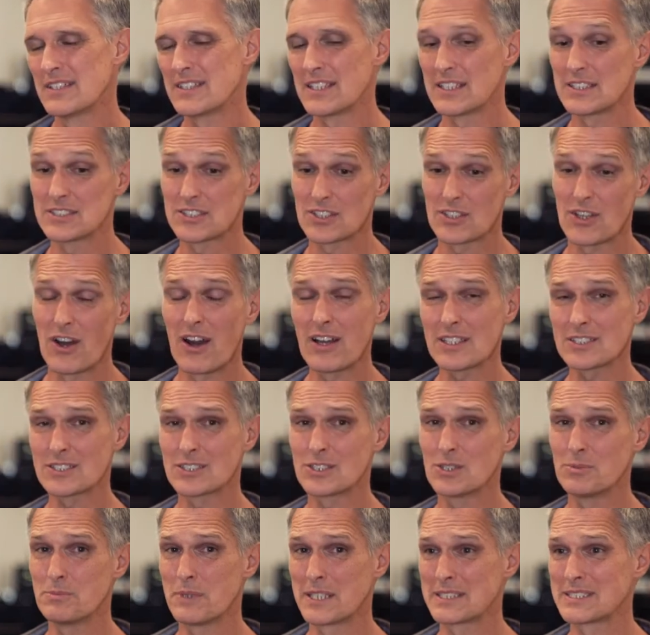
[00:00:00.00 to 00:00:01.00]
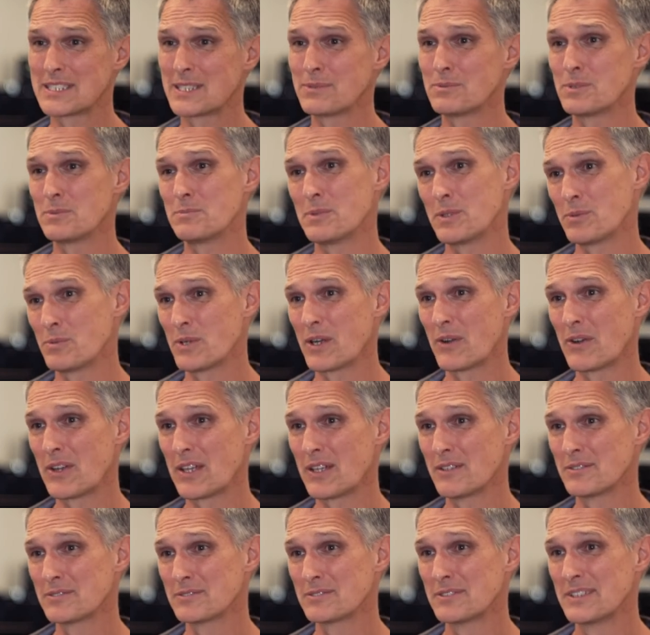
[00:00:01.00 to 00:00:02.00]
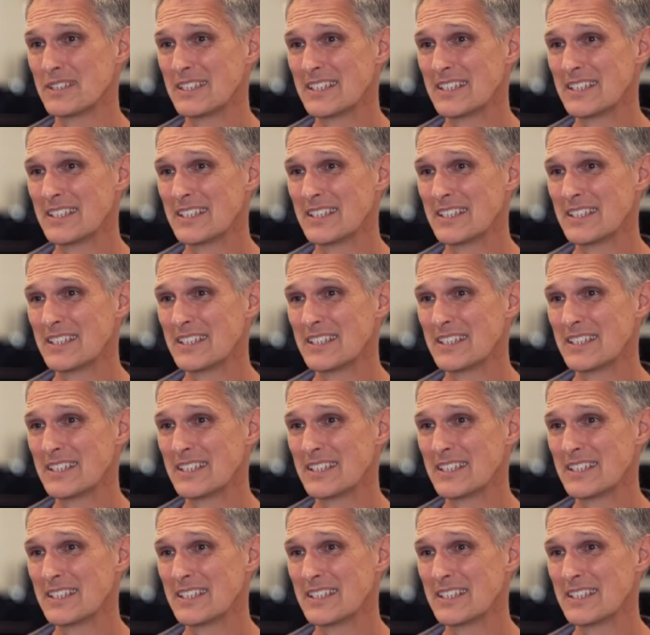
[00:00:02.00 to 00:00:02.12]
Things that cost too much, I would be wary of.